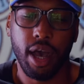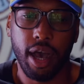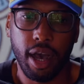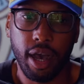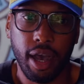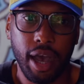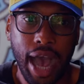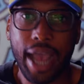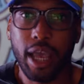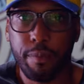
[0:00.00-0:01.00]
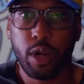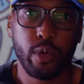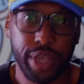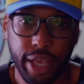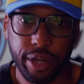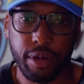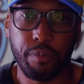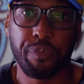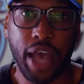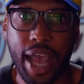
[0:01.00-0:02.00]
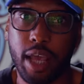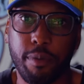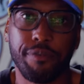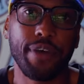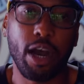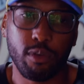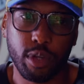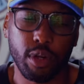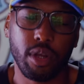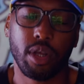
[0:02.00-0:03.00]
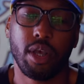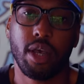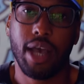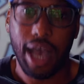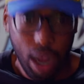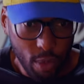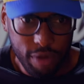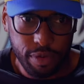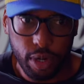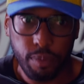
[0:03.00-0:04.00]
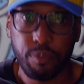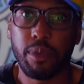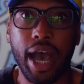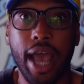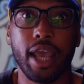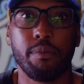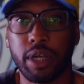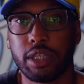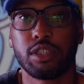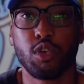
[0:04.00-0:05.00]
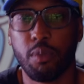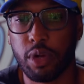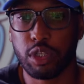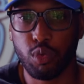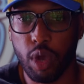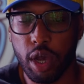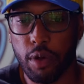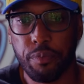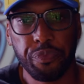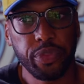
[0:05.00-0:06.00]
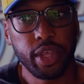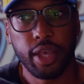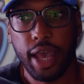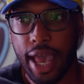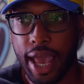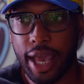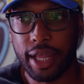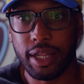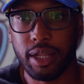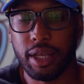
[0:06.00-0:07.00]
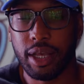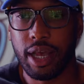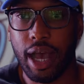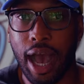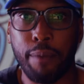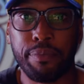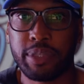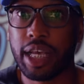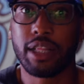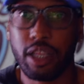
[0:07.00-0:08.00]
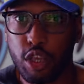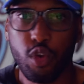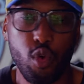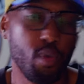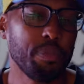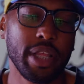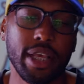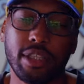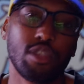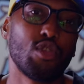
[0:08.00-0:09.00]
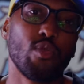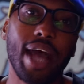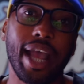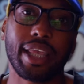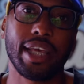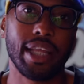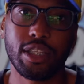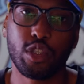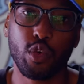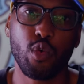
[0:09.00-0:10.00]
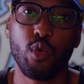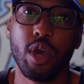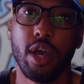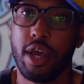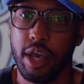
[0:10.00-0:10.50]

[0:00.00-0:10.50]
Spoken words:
I am a creator. I am a founder. However, I am a consumer as well. And I'm telling you, please do not get into